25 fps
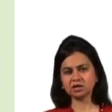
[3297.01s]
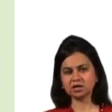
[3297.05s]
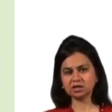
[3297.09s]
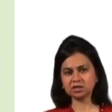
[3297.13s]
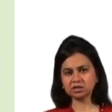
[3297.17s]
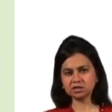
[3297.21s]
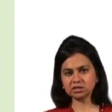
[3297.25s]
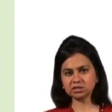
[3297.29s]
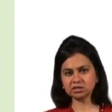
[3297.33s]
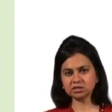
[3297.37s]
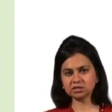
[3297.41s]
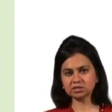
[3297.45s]

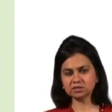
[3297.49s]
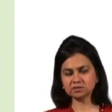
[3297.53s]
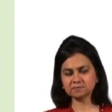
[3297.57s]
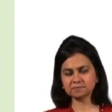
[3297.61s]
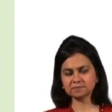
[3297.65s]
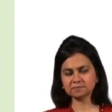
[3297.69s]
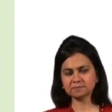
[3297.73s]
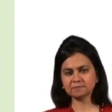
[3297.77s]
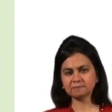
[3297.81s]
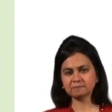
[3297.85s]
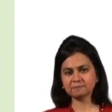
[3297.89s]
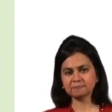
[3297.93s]

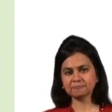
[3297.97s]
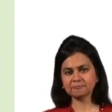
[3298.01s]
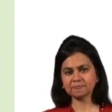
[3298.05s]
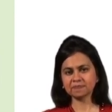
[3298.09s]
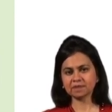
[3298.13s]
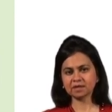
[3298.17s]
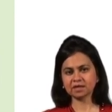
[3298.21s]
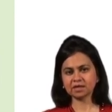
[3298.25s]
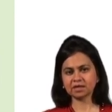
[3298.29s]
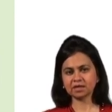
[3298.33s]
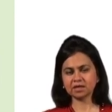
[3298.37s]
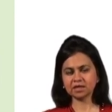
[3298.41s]
Kurtz
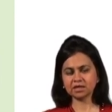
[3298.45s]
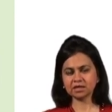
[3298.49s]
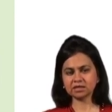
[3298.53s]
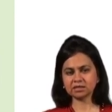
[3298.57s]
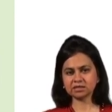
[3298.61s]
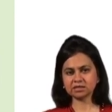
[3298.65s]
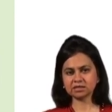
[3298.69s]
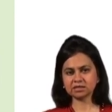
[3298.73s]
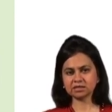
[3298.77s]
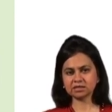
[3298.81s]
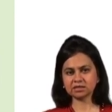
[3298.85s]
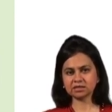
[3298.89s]

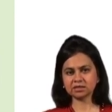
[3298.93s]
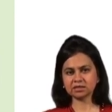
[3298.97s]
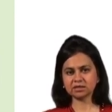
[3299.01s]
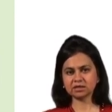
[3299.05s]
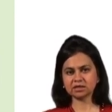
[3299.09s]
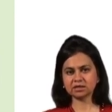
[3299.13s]
is,